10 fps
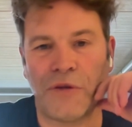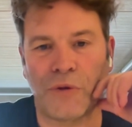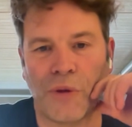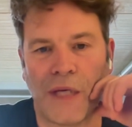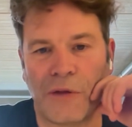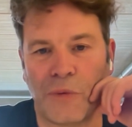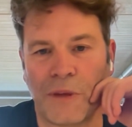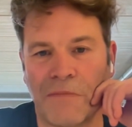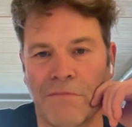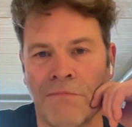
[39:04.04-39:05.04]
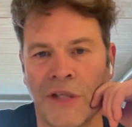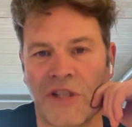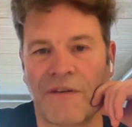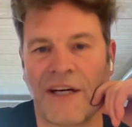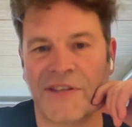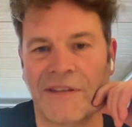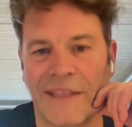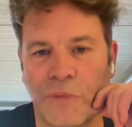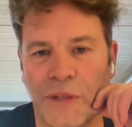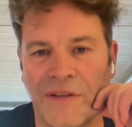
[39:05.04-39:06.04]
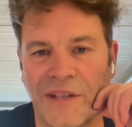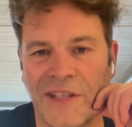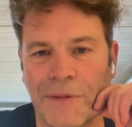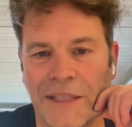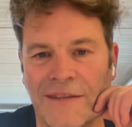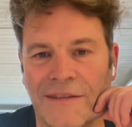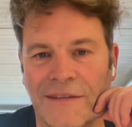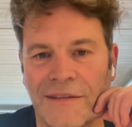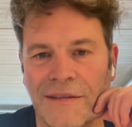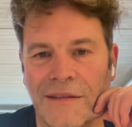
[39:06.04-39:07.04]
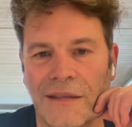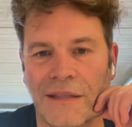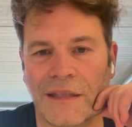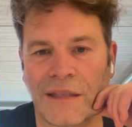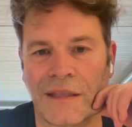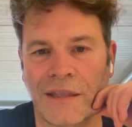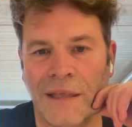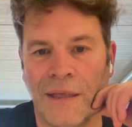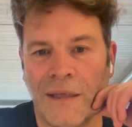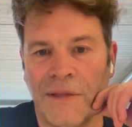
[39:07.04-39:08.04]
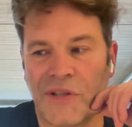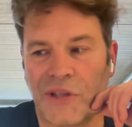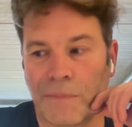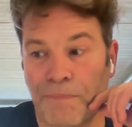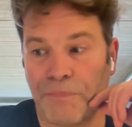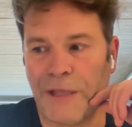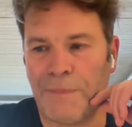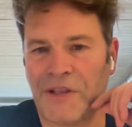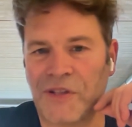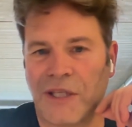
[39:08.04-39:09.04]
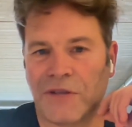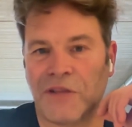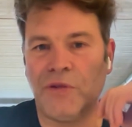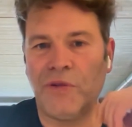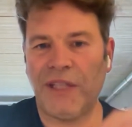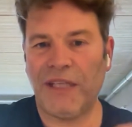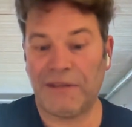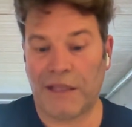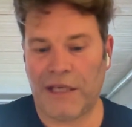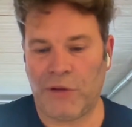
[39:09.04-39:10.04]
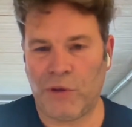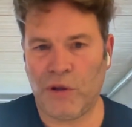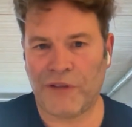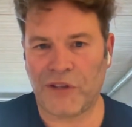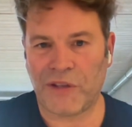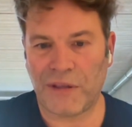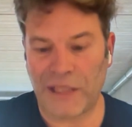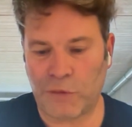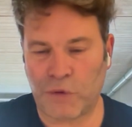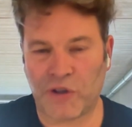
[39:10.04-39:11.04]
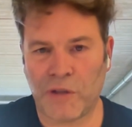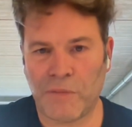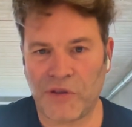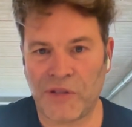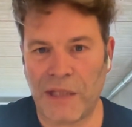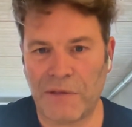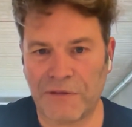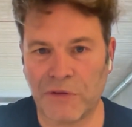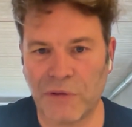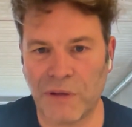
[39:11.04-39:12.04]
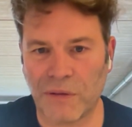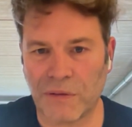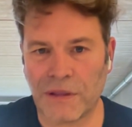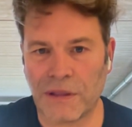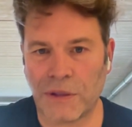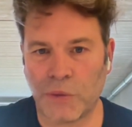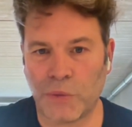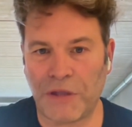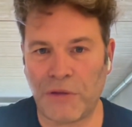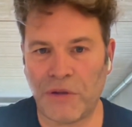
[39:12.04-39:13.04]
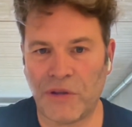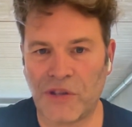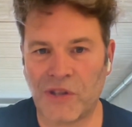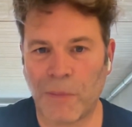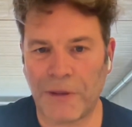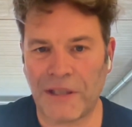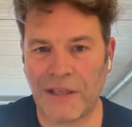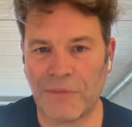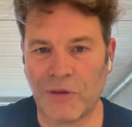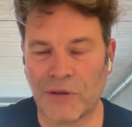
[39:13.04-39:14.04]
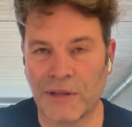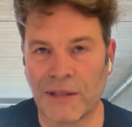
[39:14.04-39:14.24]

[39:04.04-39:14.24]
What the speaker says: the rollout went much faster than we anticipated. So people started using it, and all of a sudden, it was almost out of control. We couldn't stop it anymore.